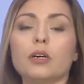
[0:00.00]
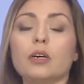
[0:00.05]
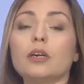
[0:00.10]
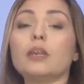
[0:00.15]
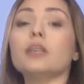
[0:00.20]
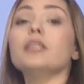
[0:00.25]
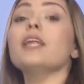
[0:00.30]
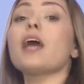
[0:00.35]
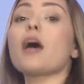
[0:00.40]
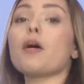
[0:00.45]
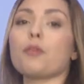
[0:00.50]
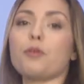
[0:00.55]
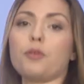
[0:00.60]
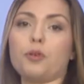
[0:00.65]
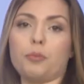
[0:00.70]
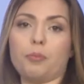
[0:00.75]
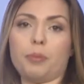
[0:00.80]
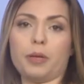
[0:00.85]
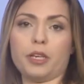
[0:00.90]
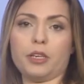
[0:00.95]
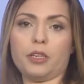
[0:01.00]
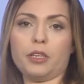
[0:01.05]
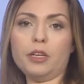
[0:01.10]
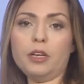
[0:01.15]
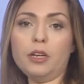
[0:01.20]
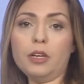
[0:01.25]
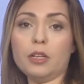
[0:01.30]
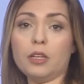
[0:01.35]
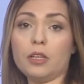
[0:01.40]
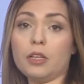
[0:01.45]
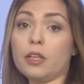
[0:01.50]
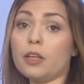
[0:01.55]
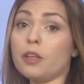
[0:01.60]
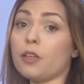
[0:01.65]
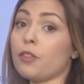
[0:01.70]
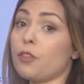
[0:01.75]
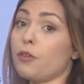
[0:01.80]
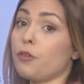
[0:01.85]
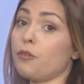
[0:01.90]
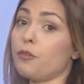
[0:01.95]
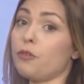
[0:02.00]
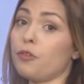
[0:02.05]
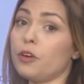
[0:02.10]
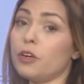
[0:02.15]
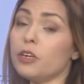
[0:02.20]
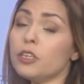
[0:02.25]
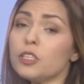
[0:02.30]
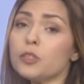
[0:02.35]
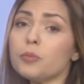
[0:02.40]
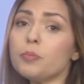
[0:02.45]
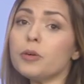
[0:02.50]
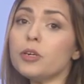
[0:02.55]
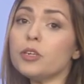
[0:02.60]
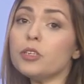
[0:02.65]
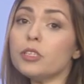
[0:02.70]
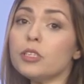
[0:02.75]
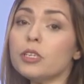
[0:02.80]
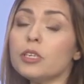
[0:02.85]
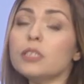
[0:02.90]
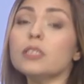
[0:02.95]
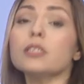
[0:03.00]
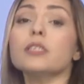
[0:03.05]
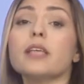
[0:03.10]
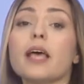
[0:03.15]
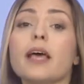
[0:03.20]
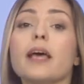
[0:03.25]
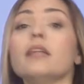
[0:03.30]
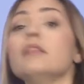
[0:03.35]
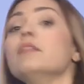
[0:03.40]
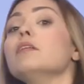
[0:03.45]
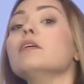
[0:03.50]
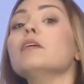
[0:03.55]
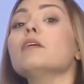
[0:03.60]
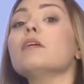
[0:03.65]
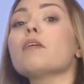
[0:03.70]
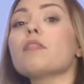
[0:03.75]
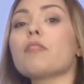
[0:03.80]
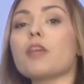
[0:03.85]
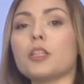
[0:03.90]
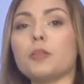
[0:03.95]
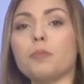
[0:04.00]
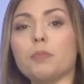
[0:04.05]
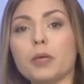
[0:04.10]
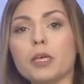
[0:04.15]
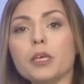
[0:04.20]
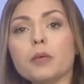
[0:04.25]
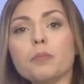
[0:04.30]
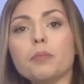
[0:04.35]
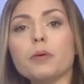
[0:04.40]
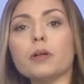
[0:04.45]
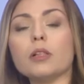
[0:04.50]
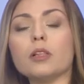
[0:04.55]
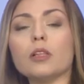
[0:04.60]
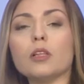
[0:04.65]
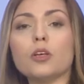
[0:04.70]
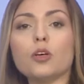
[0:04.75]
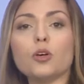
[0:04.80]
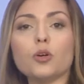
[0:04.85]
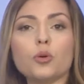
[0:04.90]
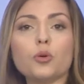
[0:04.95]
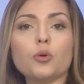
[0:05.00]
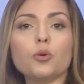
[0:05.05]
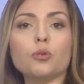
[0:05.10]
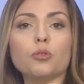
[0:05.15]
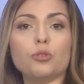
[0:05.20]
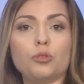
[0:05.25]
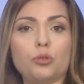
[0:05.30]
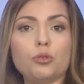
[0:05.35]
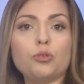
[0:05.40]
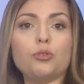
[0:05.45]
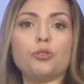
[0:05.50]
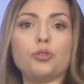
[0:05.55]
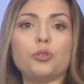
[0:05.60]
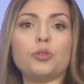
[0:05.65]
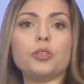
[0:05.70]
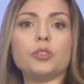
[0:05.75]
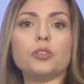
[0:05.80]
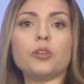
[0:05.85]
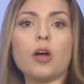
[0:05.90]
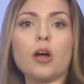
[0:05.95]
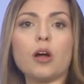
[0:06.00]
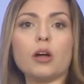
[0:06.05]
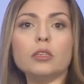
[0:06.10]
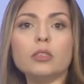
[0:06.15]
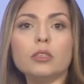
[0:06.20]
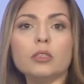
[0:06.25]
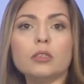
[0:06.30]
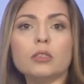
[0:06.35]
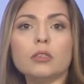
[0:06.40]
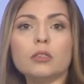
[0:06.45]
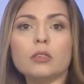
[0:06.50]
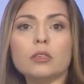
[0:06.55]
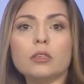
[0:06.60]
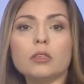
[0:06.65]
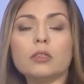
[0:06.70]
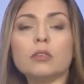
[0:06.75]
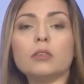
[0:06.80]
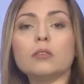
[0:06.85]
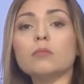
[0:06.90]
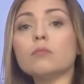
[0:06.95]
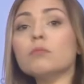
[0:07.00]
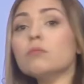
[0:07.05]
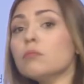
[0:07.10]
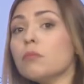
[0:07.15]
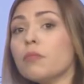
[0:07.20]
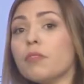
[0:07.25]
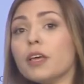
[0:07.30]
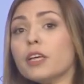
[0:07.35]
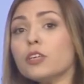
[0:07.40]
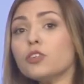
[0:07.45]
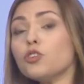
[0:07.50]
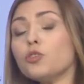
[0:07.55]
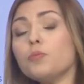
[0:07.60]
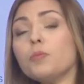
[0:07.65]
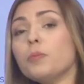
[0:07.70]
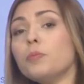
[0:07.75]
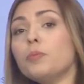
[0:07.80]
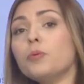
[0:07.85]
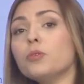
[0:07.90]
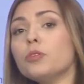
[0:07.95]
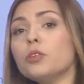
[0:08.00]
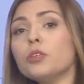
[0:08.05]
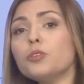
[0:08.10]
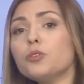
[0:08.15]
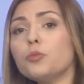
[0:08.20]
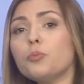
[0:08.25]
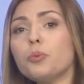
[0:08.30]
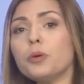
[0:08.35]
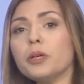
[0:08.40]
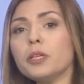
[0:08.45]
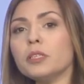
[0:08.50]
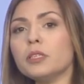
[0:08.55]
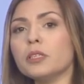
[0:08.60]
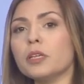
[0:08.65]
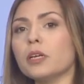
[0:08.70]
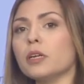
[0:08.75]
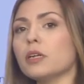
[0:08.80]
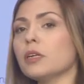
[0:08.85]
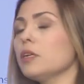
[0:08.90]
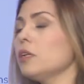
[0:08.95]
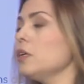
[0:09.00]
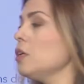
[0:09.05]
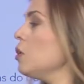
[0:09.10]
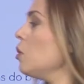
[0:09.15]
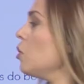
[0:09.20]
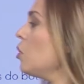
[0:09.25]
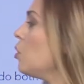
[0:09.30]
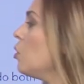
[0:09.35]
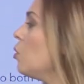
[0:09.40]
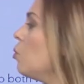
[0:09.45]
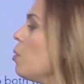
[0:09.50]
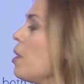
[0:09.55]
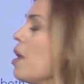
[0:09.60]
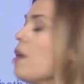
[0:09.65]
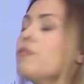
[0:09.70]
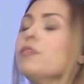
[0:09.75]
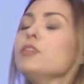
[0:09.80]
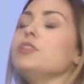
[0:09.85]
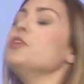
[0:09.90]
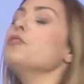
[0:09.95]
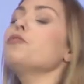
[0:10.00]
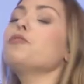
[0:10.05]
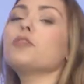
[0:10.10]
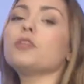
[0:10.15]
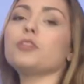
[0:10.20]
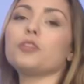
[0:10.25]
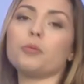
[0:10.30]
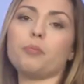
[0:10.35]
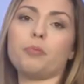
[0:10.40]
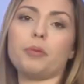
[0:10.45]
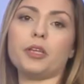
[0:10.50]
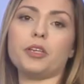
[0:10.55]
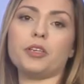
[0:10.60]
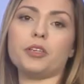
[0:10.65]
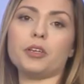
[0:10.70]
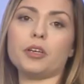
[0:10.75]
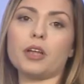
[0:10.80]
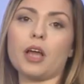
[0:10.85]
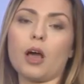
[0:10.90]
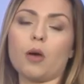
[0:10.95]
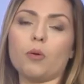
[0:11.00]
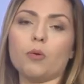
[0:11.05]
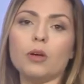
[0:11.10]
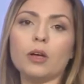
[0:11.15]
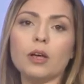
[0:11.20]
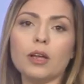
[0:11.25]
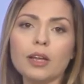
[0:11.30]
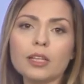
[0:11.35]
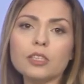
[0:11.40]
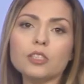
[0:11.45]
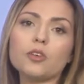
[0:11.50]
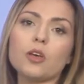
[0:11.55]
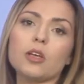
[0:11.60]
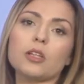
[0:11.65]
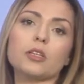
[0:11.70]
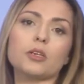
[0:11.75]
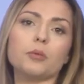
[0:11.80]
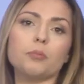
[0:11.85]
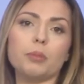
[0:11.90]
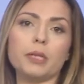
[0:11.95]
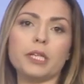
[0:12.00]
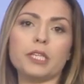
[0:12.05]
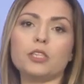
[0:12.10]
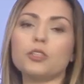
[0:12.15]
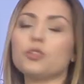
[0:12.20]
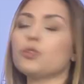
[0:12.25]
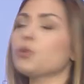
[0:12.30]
another opinion. The first person said that people who do street art, they should be put into prison. We have a different opinion now. Let's go and complete it